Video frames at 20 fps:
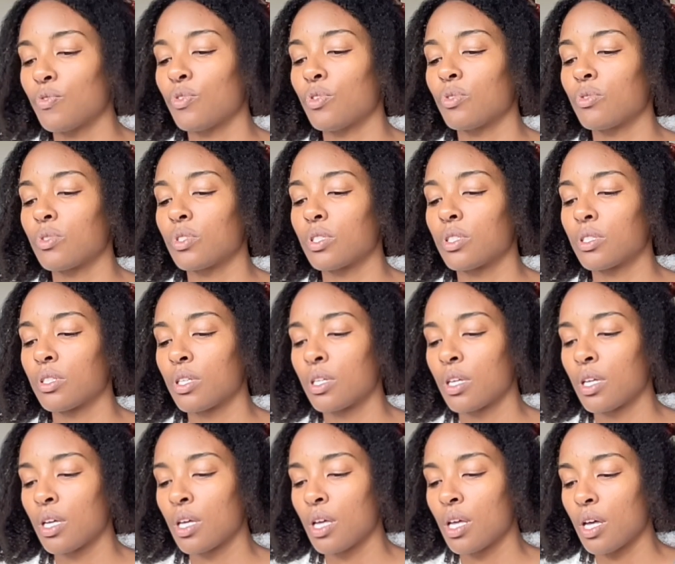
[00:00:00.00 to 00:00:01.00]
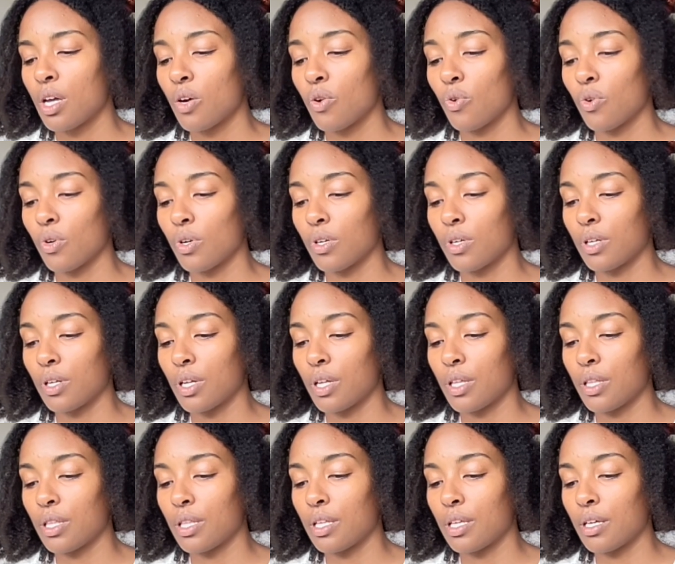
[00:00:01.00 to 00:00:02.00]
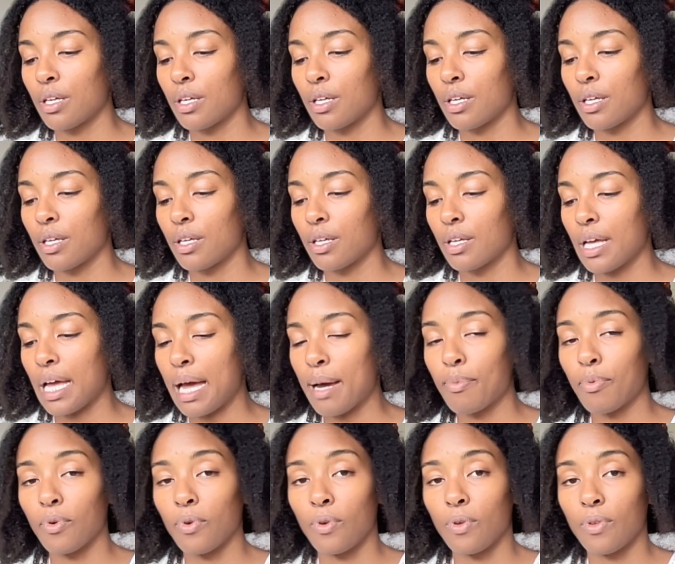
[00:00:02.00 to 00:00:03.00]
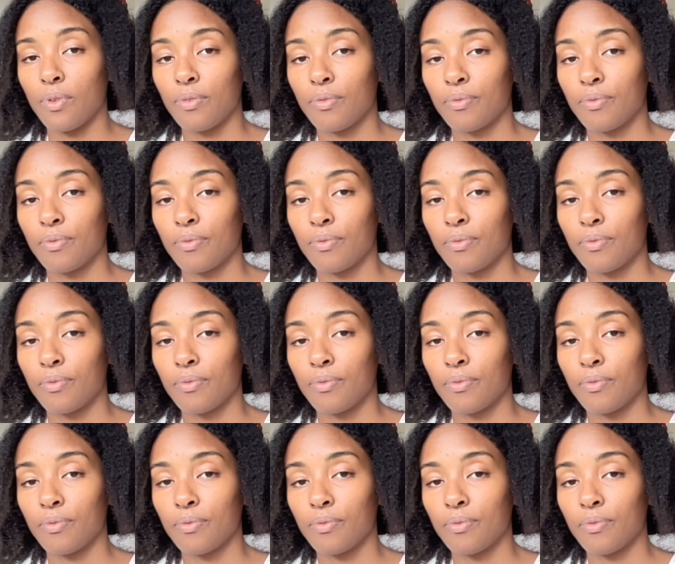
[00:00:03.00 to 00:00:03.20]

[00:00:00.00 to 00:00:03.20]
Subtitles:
fruit or the apple.